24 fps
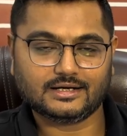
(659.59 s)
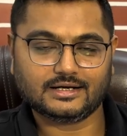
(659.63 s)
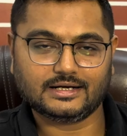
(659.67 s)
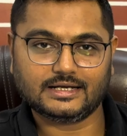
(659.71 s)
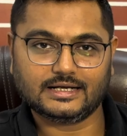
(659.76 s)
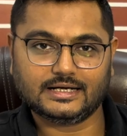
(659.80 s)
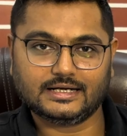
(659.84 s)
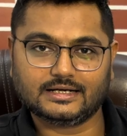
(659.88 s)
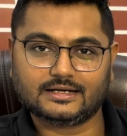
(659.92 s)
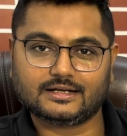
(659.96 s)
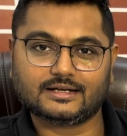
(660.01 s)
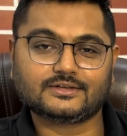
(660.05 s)

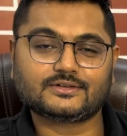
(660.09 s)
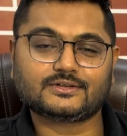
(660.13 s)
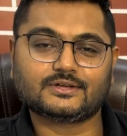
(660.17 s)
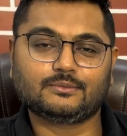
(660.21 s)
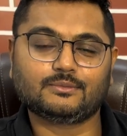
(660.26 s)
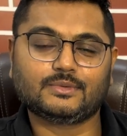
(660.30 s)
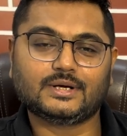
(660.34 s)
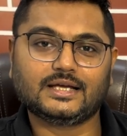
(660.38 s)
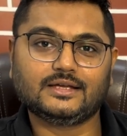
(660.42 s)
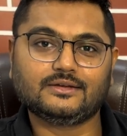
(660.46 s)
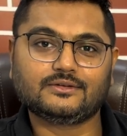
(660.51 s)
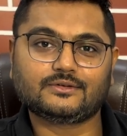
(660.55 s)
and
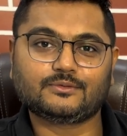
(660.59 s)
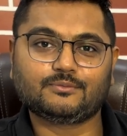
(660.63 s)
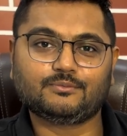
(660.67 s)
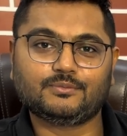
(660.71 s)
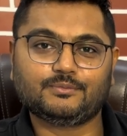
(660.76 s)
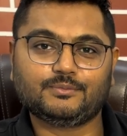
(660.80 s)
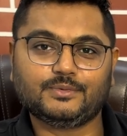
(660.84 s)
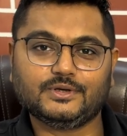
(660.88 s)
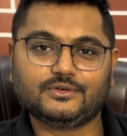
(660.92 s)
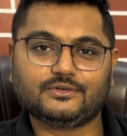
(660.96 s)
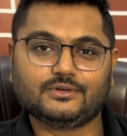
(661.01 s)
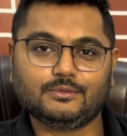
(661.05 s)
customized
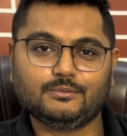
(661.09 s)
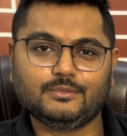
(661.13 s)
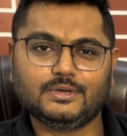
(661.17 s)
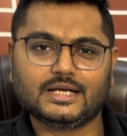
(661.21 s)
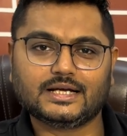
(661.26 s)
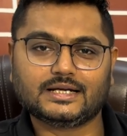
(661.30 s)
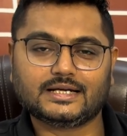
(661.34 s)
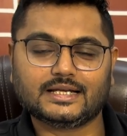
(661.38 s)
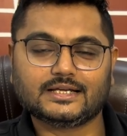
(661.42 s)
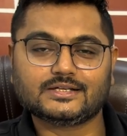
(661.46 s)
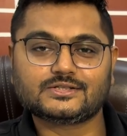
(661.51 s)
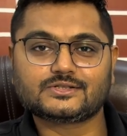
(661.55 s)

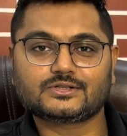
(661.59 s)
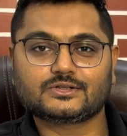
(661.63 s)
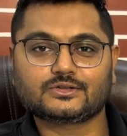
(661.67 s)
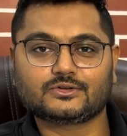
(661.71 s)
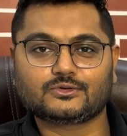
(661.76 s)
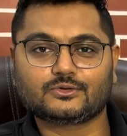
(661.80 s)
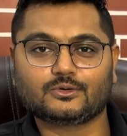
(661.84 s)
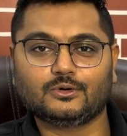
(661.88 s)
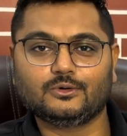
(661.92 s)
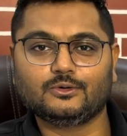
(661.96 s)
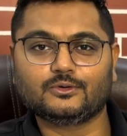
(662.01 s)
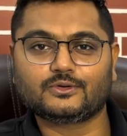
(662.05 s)
PCBA test
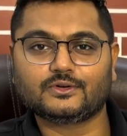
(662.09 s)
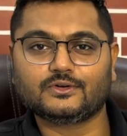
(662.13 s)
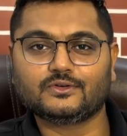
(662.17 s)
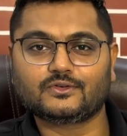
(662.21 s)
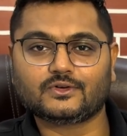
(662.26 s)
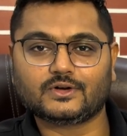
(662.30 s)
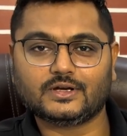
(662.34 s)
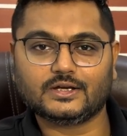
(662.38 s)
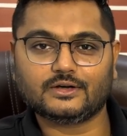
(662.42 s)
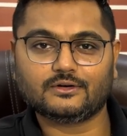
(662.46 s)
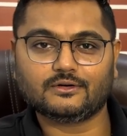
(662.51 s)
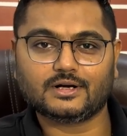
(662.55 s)
solutions
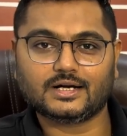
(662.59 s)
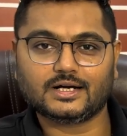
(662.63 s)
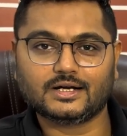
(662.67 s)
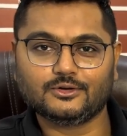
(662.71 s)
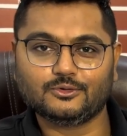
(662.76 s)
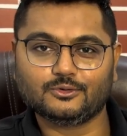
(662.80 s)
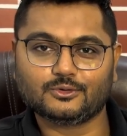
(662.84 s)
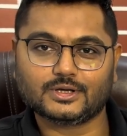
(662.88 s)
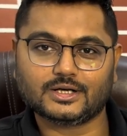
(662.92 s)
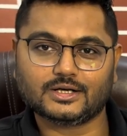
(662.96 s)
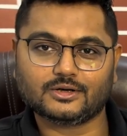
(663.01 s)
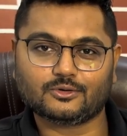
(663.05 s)
required,
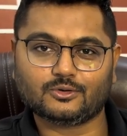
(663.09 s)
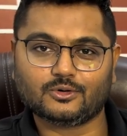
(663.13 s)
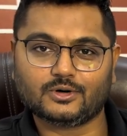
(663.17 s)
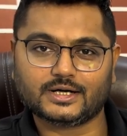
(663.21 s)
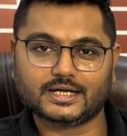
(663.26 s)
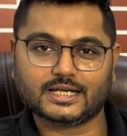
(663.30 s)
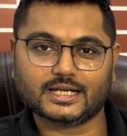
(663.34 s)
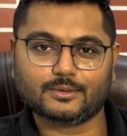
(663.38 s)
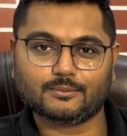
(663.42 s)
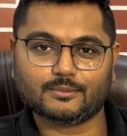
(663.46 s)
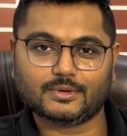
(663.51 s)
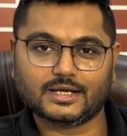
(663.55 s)
you can
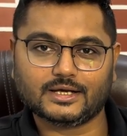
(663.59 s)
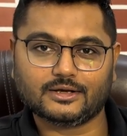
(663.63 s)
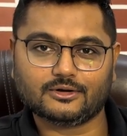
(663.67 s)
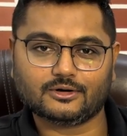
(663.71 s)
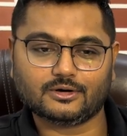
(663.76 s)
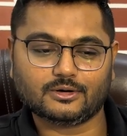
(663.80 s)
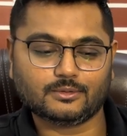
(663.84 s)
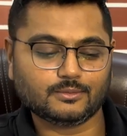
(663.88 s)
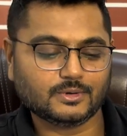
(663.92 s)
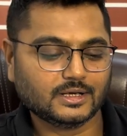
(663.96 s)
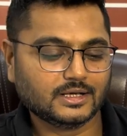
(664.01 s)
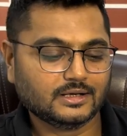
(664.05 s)
contact my
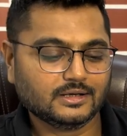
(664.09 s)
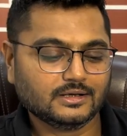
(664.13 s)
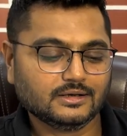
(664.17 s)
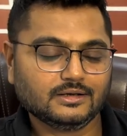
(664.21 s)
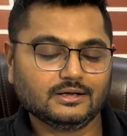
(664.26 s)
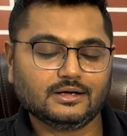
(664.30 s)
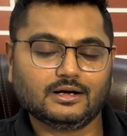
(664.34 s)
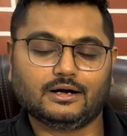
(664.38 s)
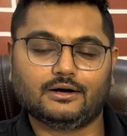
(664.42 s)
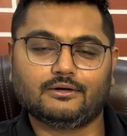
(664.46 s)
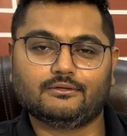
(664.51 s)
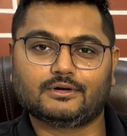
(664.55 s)
group.
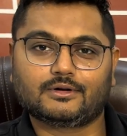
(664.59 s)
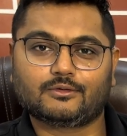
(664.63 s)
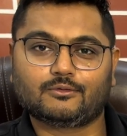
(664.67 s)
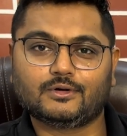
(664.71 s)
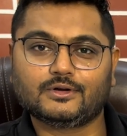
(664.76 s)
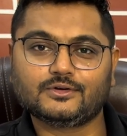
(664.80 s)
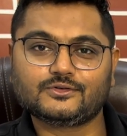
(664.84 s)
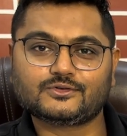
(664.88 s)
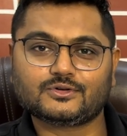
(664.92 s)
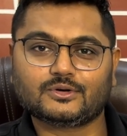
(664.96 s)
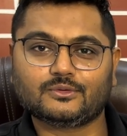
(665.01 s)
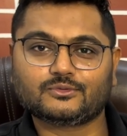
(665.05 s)
Our
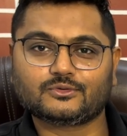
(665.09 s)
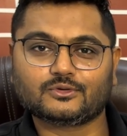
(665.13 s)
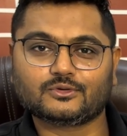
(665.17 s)
one-stop